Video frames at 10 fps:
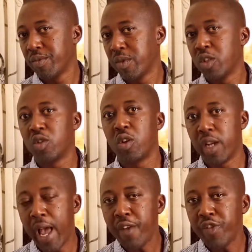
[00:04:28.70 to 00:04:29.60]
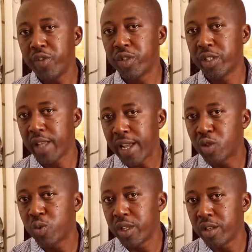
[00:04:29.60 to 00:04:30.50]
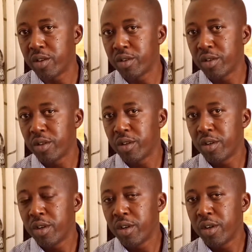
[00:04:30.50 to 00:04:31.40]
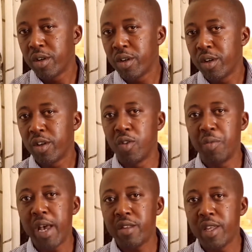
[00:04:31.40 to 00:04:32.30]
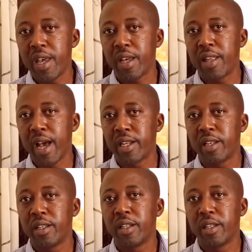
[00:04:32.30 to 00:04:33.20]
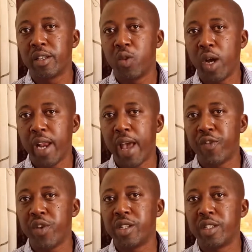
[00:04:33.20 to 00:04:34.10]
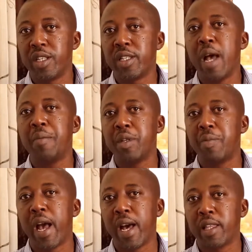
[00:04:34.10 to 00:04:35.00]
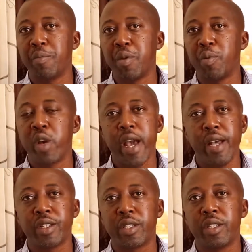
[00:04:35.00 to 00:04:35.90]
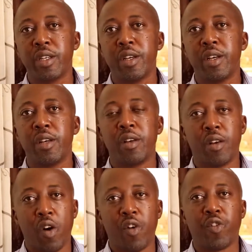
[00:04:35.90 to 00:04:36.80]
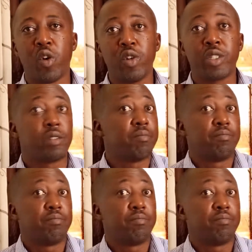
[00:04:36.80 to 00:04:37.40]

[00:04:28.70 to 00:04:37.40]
So, life starts with you. You may think that your life is determined by other people. Yes, of course,